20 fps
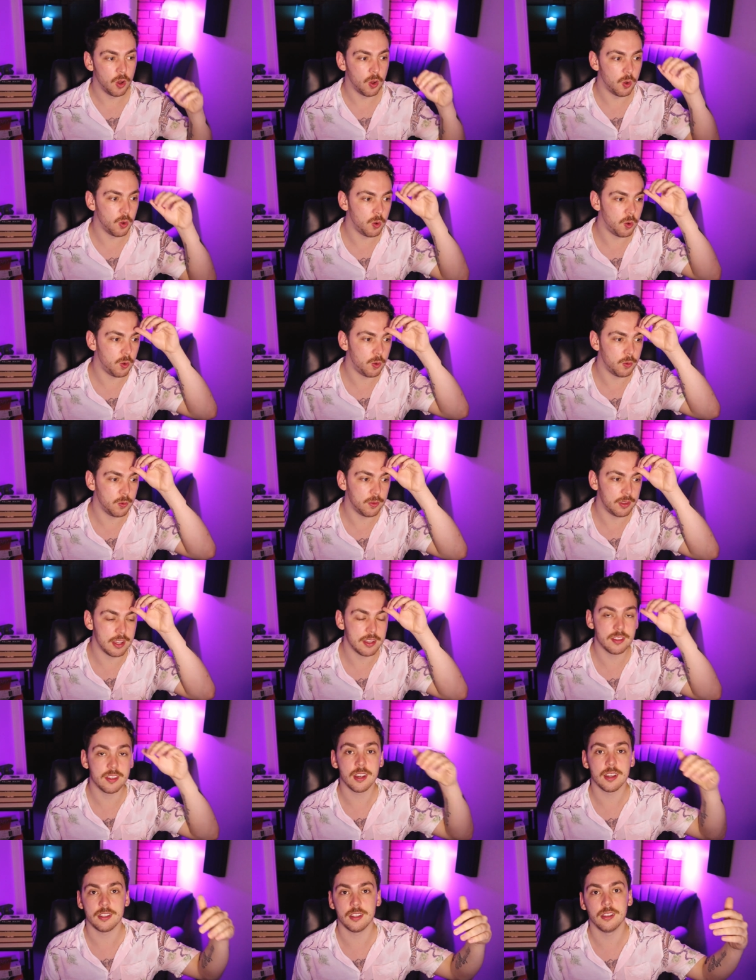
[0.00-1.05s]
or they
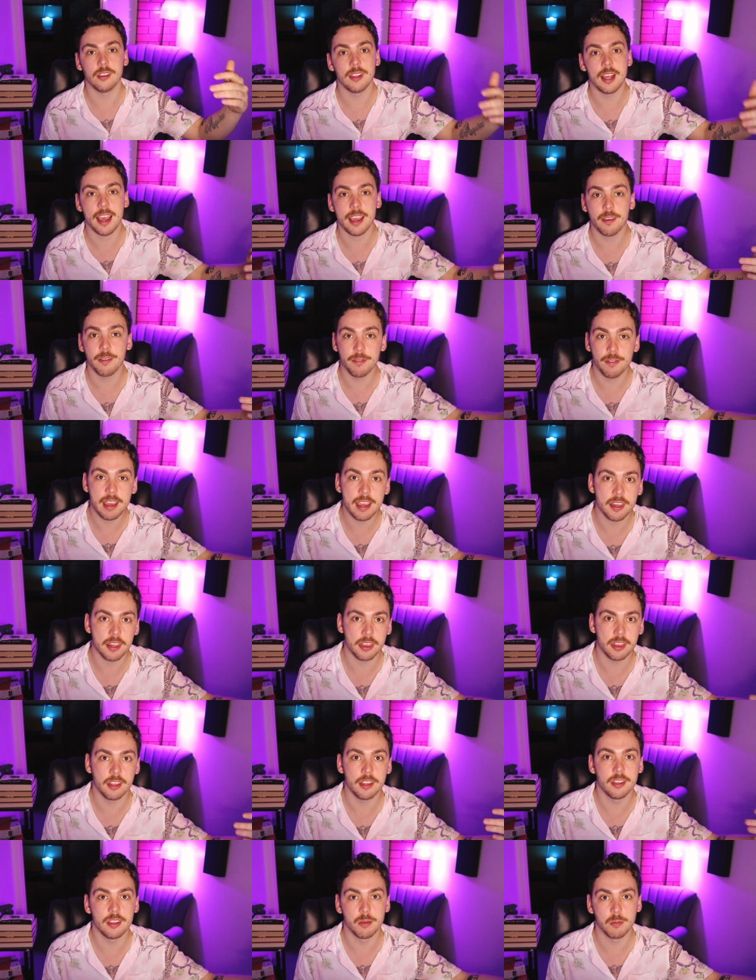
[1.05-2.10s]
start to lack
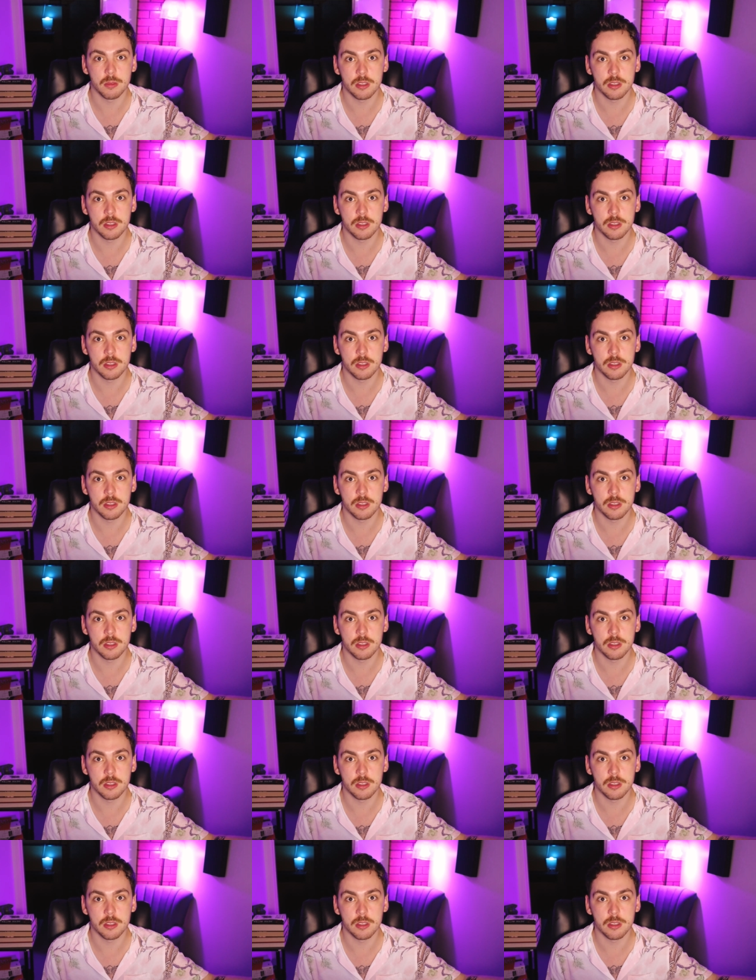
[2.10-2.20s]
faith in